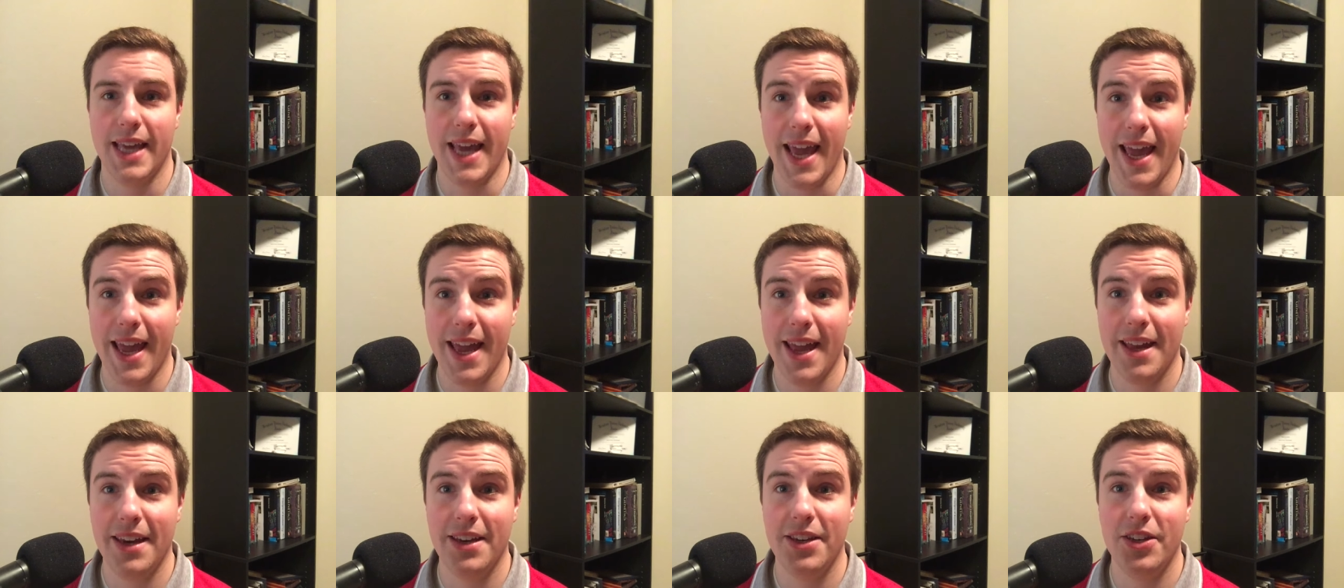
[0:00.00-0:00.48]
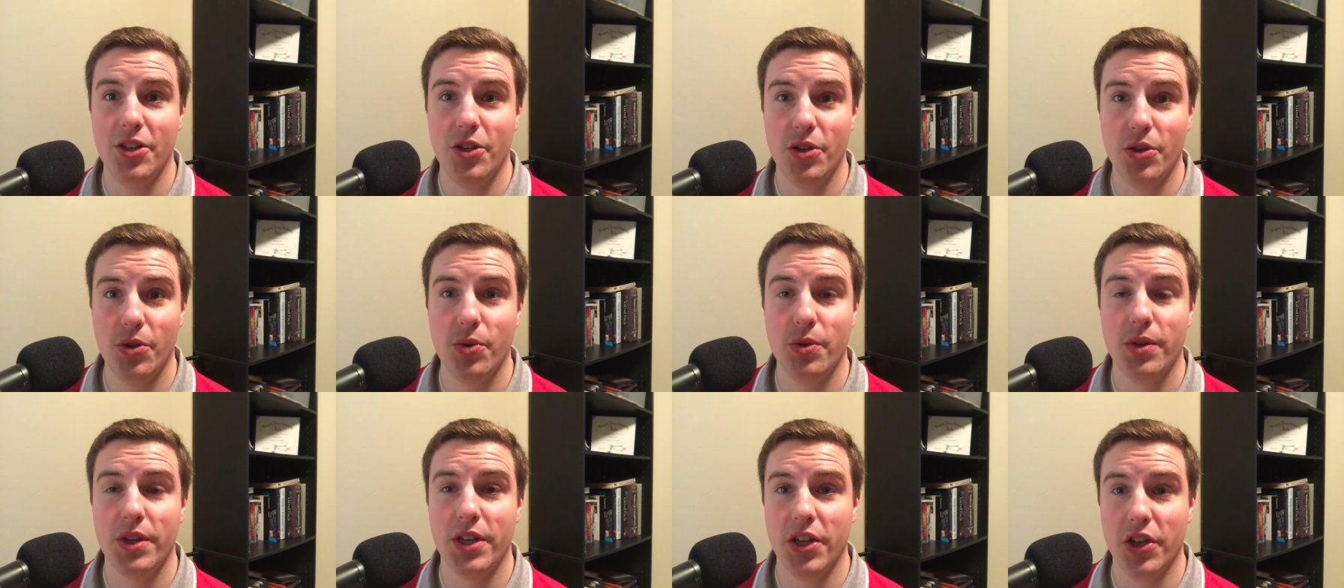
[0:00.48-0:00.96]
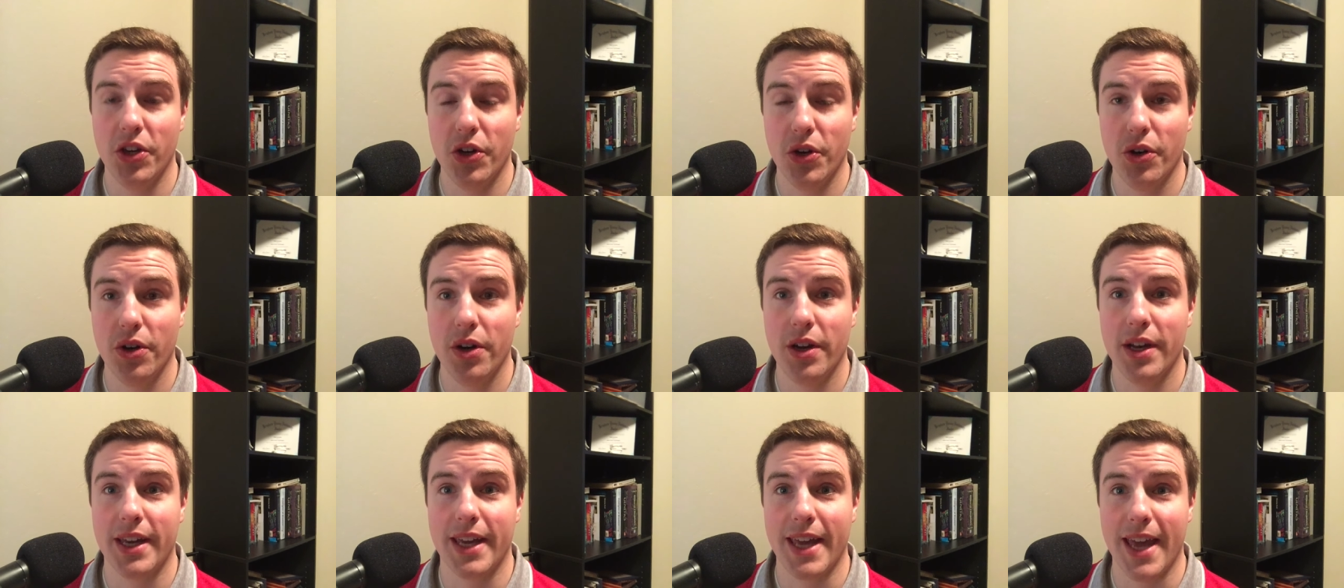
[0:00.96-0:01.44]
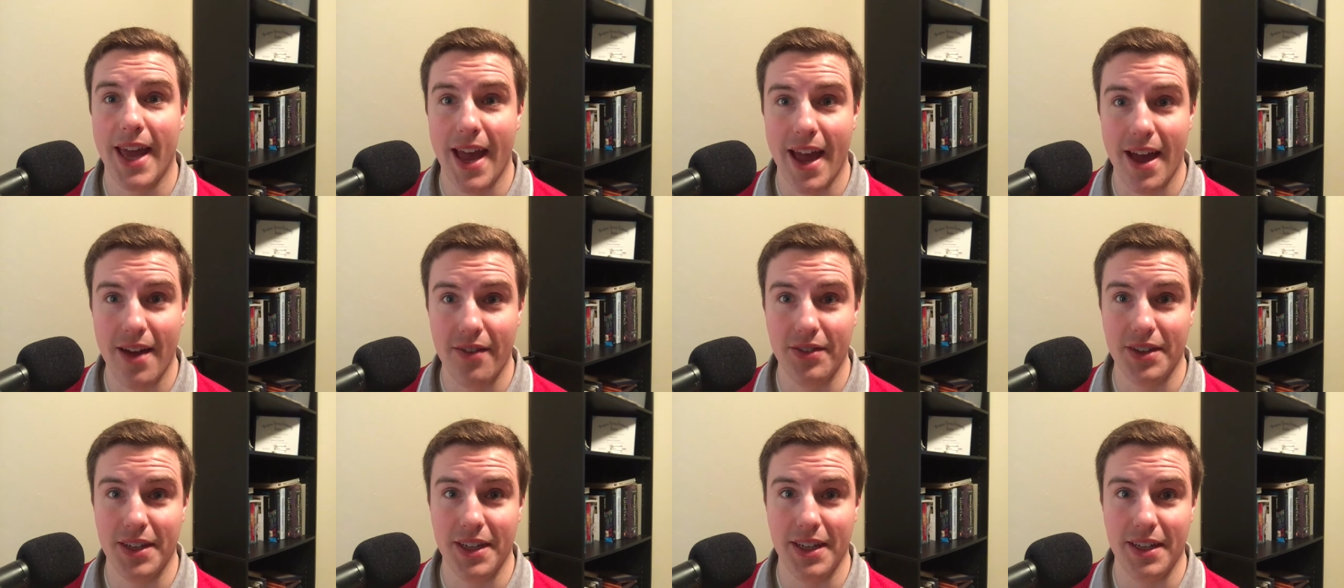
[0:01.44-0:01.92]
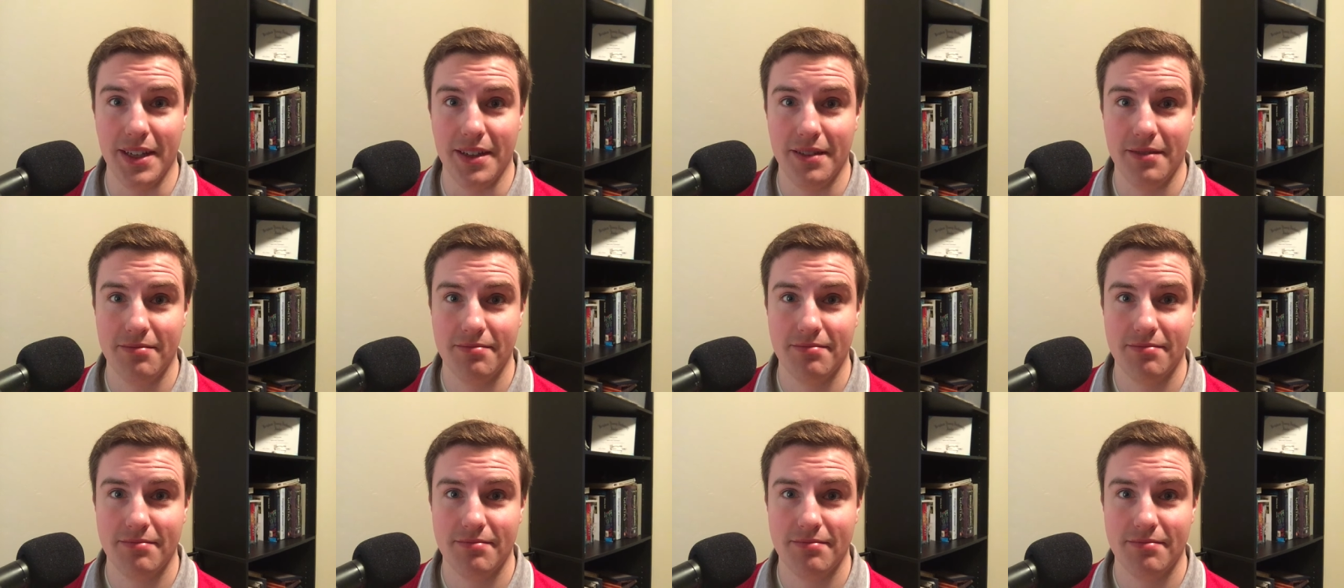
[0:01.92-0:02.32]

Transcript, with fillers: Can you cure a cavity?